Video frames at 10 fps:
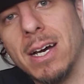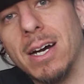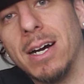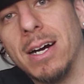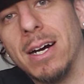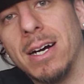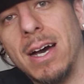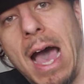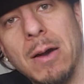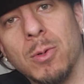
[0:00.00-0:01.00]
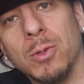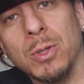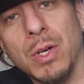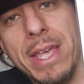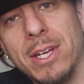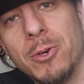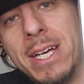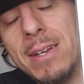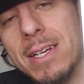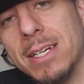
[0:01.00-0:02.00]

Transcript: Uh, I will look into it,